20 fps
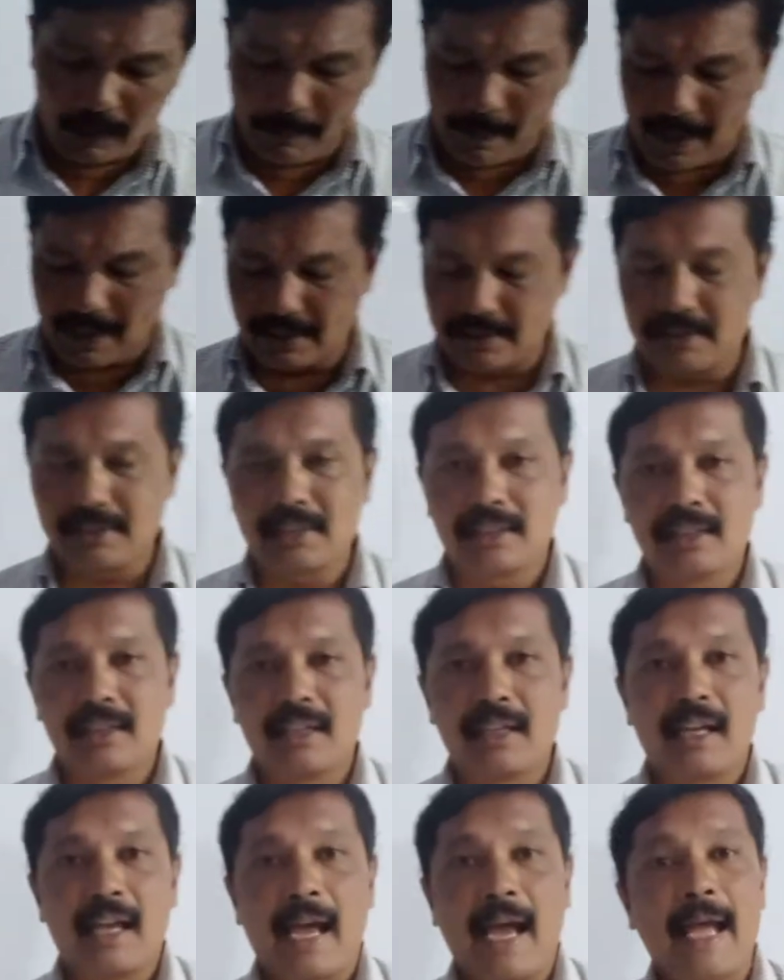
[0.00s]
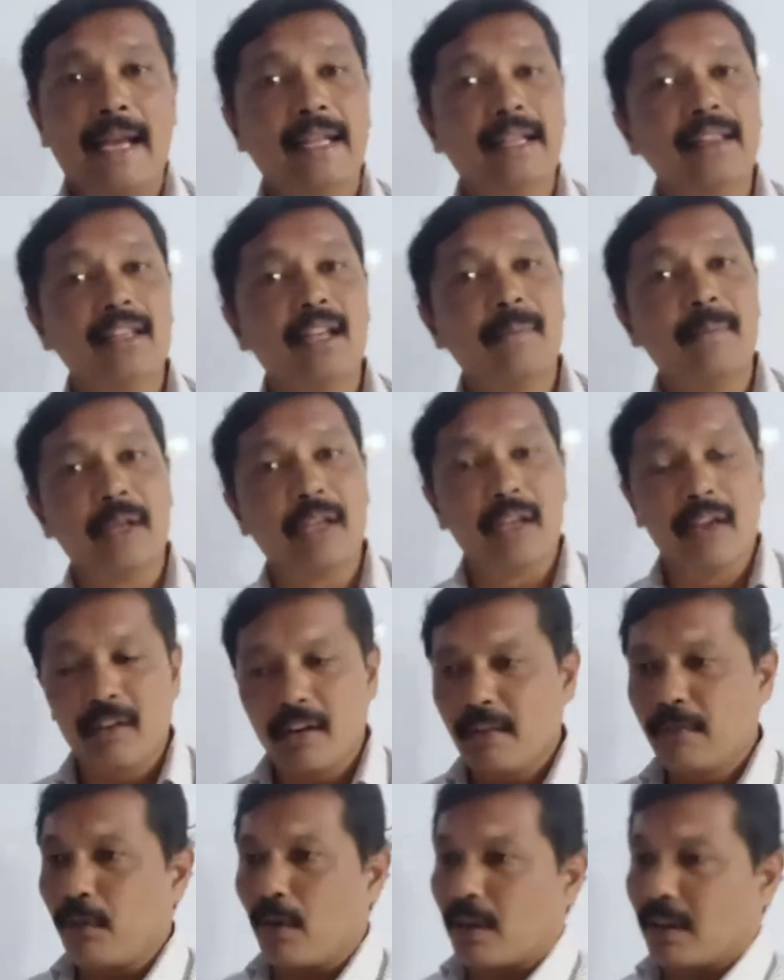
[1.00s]
parts and in the
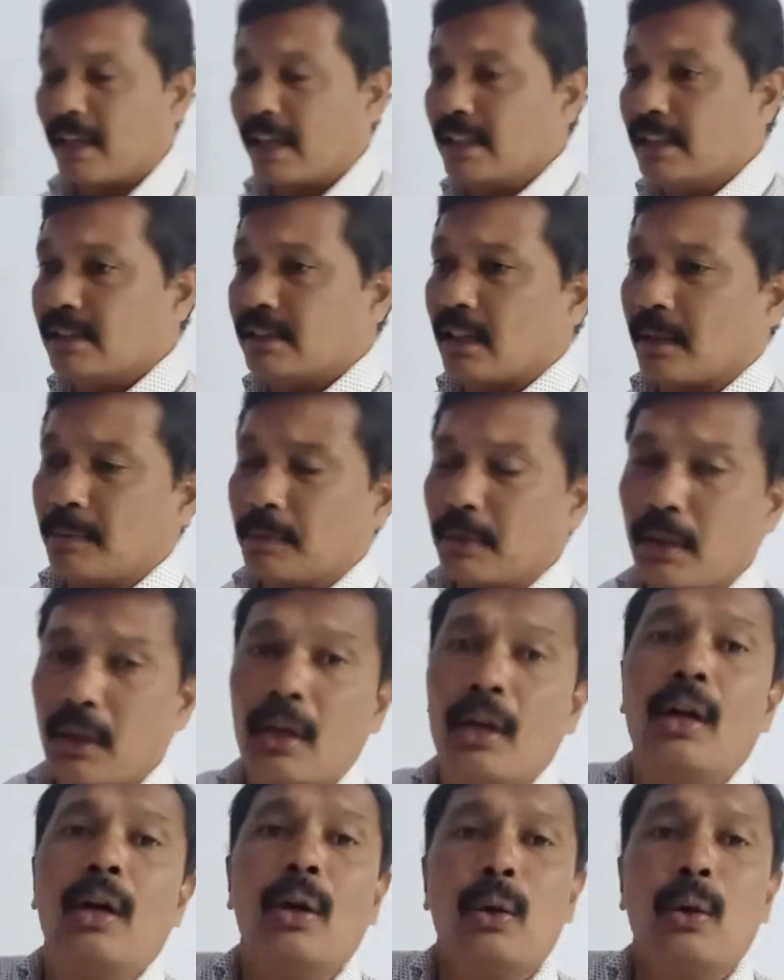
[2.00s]
behavior of organisms